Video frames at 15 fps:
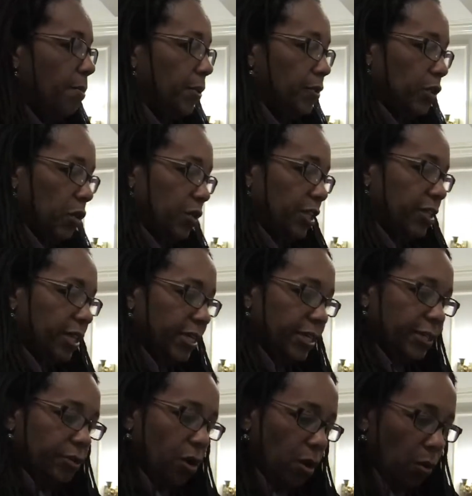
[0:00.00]
so that they
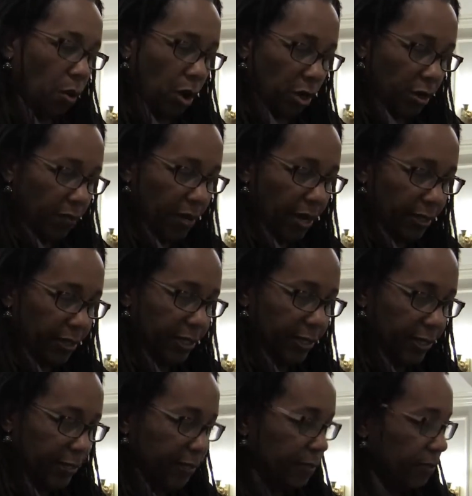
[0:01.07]
didn't all walk around in
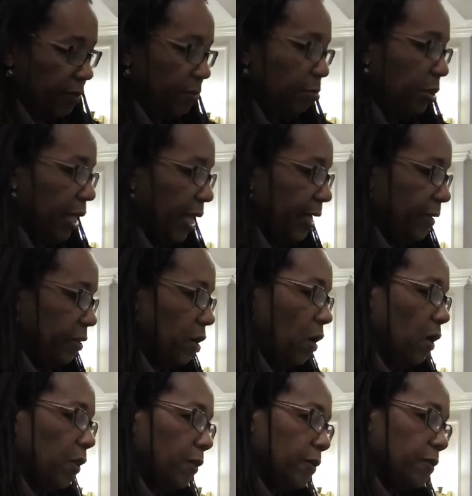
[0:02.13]
these bland
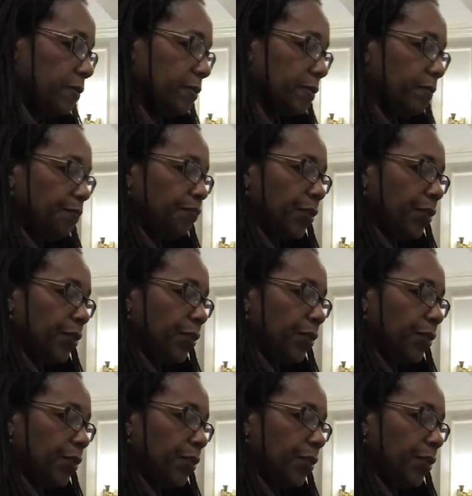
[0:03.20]
colors.